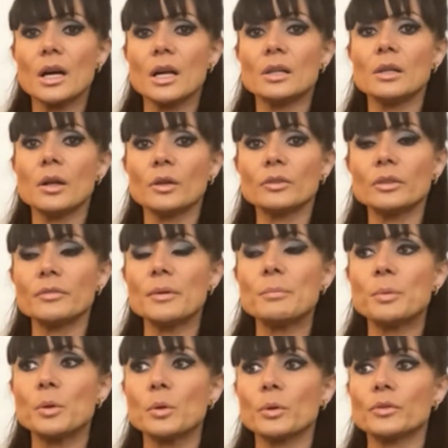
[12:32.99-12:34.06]
a lot of
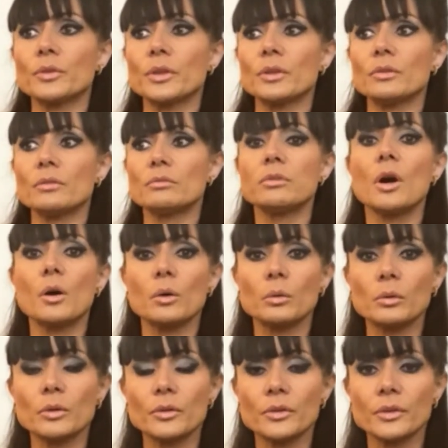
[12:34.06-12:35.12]
important
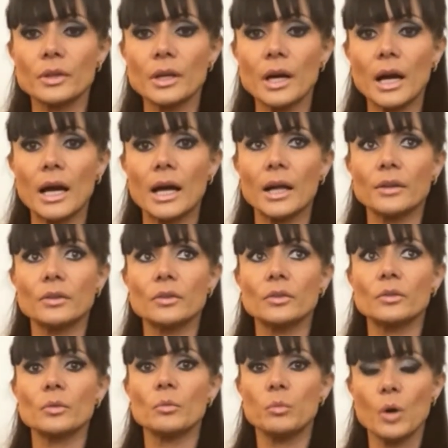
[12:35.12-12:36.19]
roles
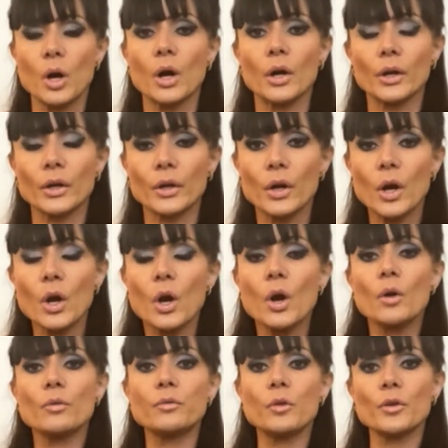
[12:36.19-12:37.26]
and work
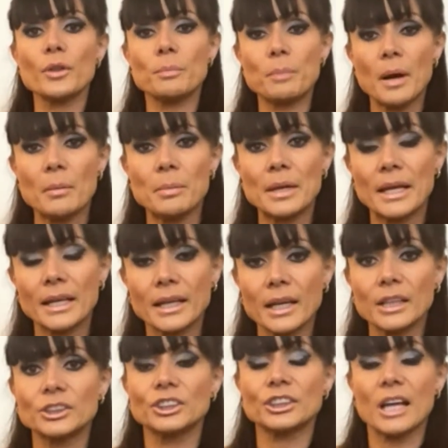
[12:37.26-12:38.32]
for the public
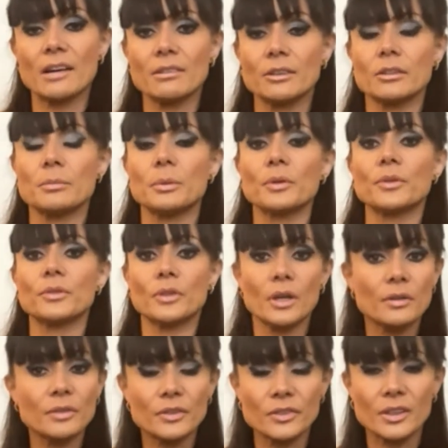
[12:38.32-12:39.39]
and charitable
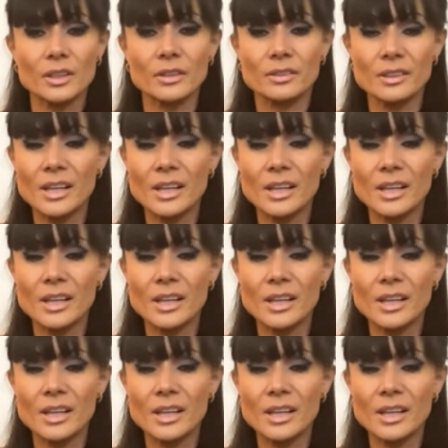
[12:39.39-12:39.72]
services.